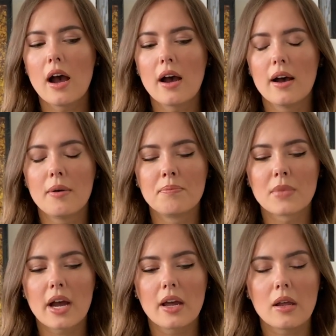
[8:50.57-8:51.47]

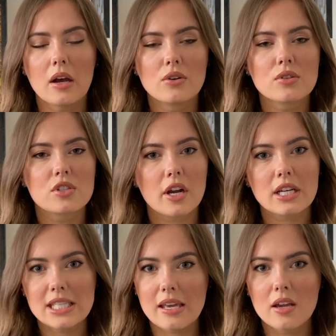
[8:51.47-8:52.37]
I also
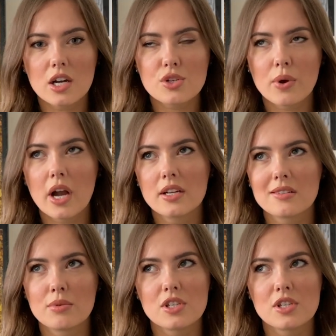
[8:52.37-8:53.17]
started taking ashwagandha,